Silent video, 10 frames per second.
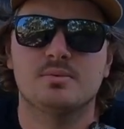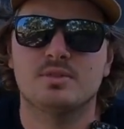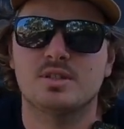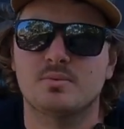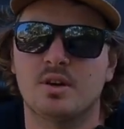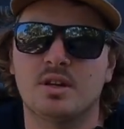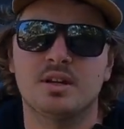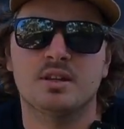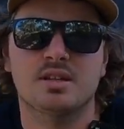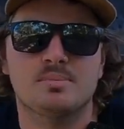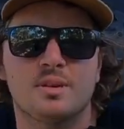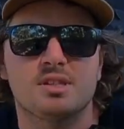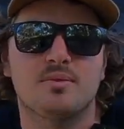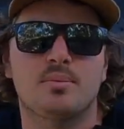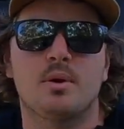which is why you get the
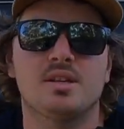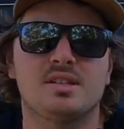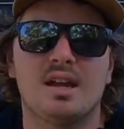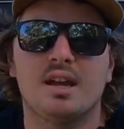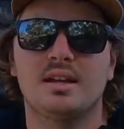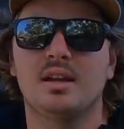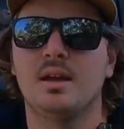expensive price tag.